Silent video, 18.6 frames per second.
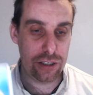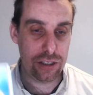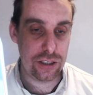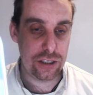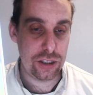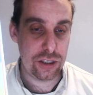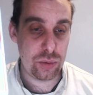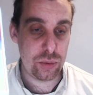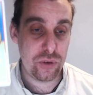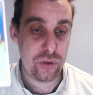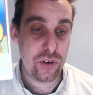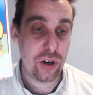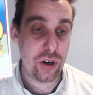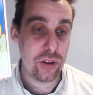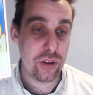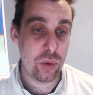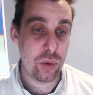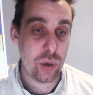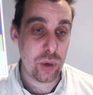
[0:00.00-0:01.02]
We've got
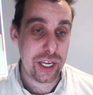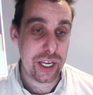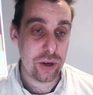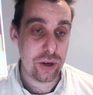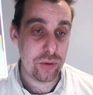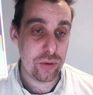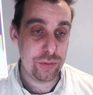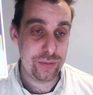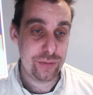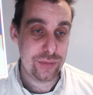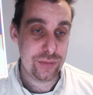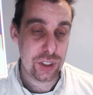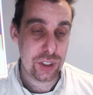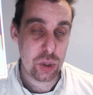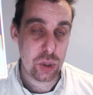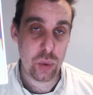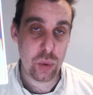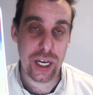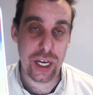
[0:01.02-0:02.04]
the whale. The
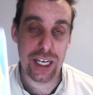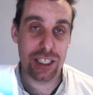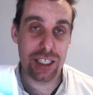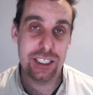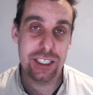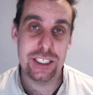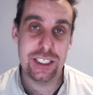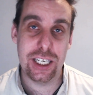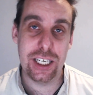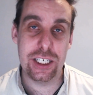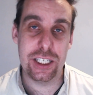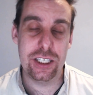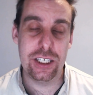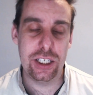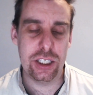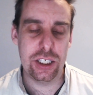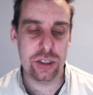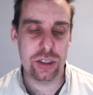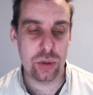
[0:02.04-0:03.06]
whale, as I said,
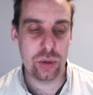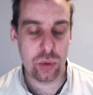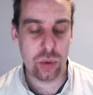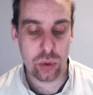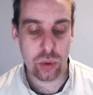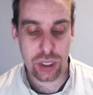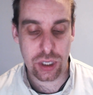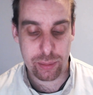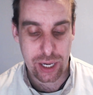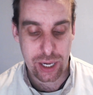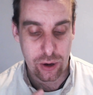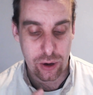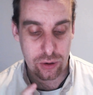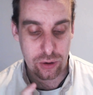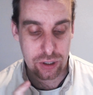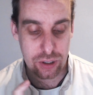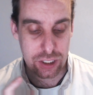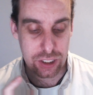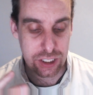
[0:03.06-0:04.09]
is all about
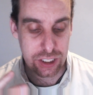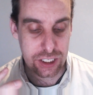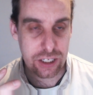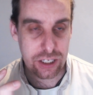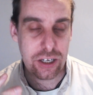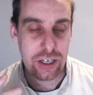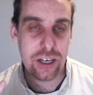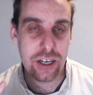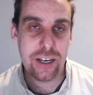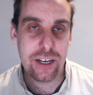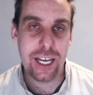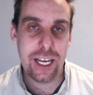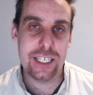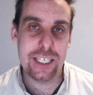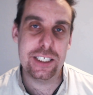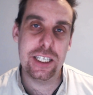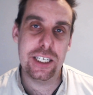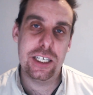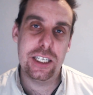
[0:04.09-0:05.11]

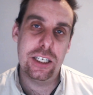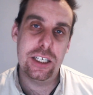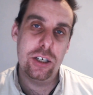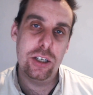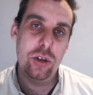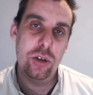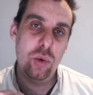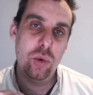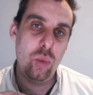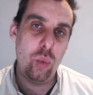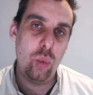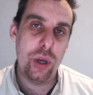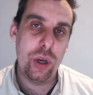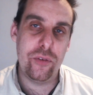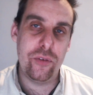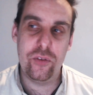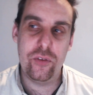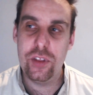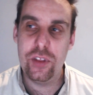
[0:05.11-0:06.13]
connecting with
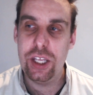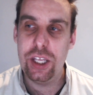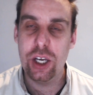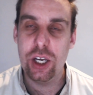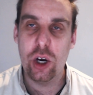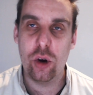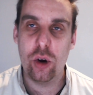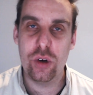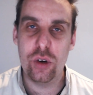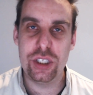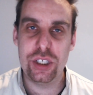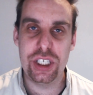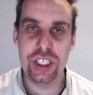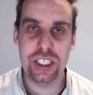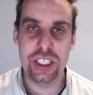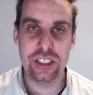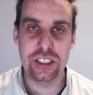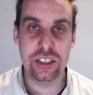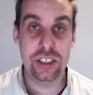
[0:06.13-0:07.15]
the
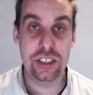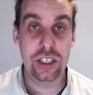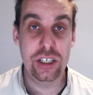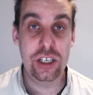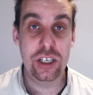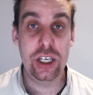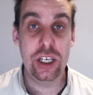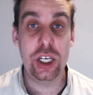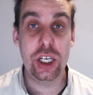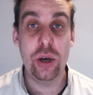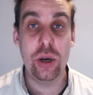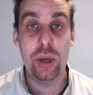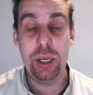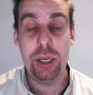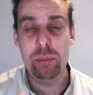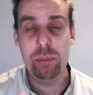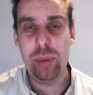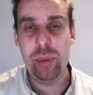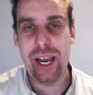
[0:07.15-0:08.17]
origins, going
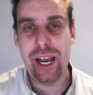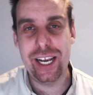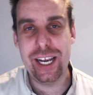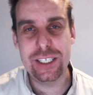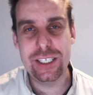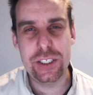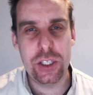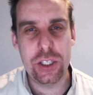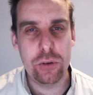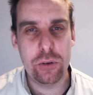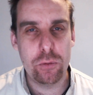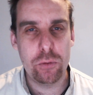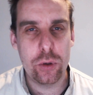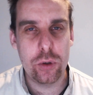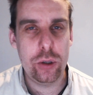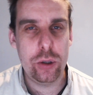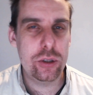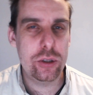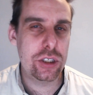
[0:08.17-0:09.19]
back to the
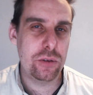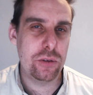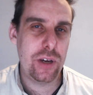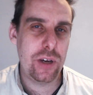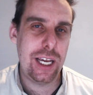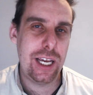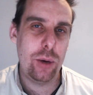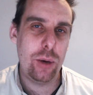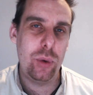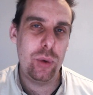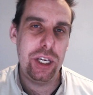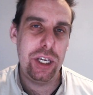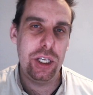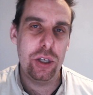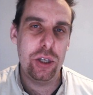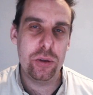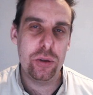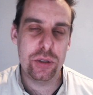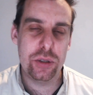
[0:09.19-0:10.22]
roots of how we
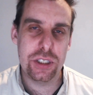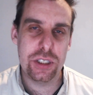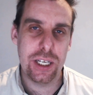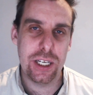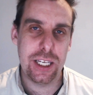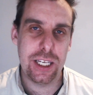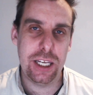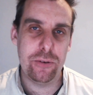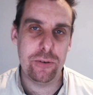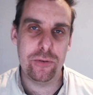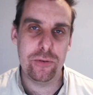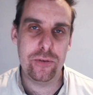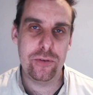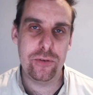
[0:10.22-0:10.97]
used to live,